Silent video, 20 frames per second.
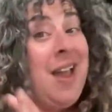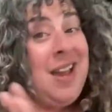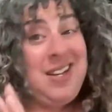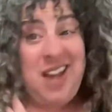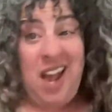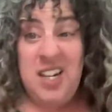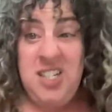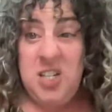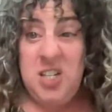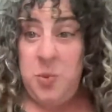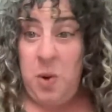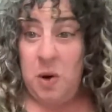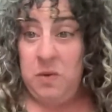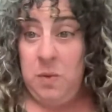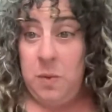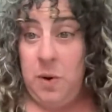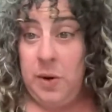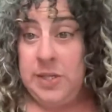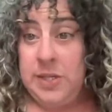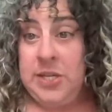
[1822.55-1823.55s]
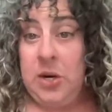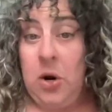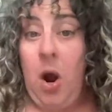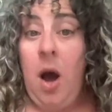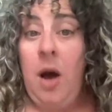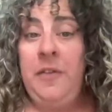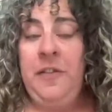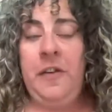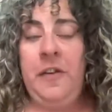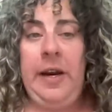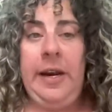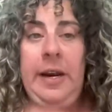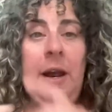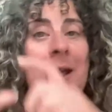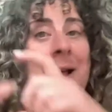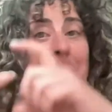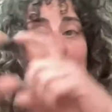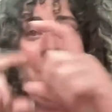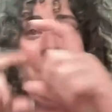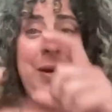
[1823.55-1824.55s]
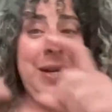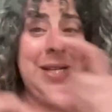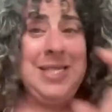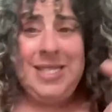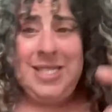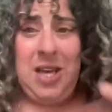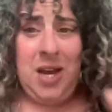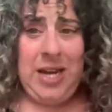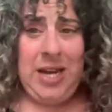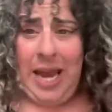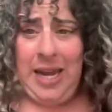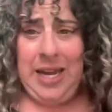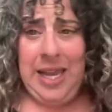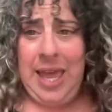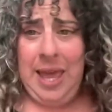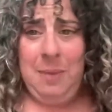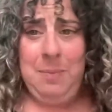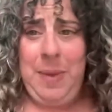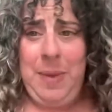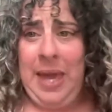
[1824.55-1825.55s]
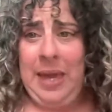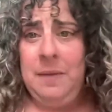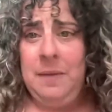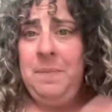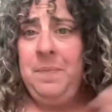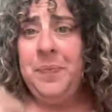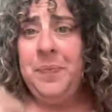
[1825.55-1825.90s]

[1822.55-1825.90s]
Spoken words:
not just what rewards they're offering, but you can see on any campaign